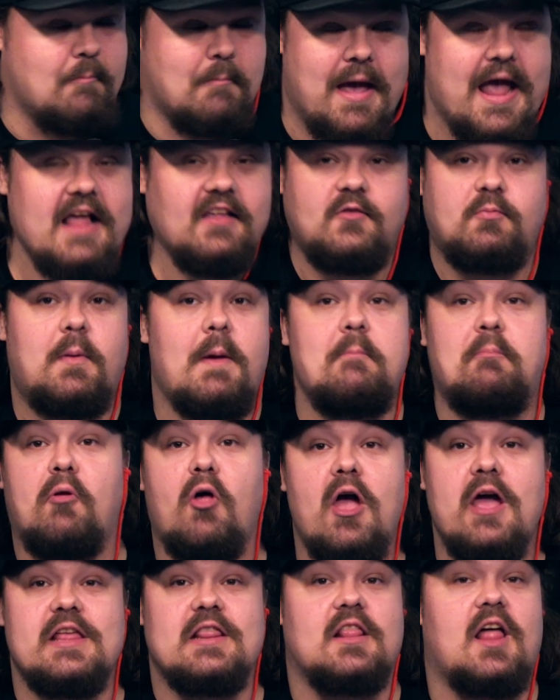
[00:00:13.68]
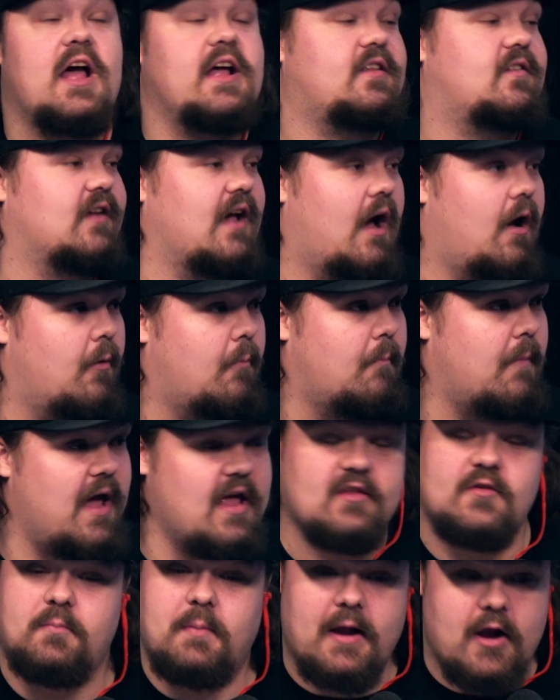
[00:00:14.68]
Man's been playing lights out.
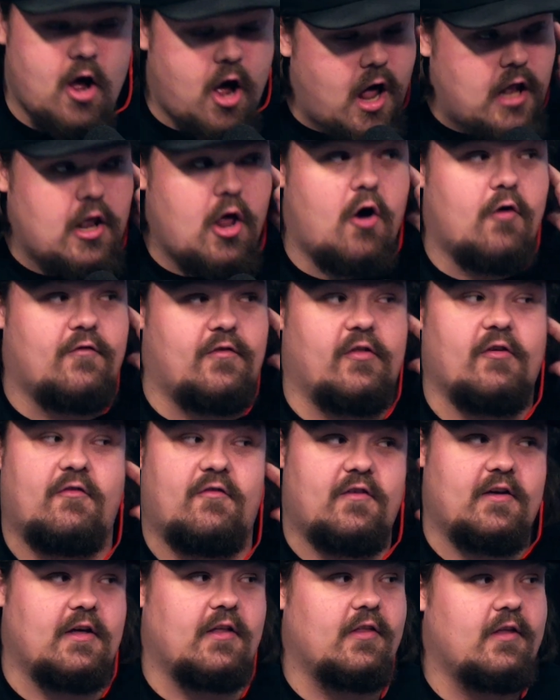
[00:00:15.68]
Man's been all over the field.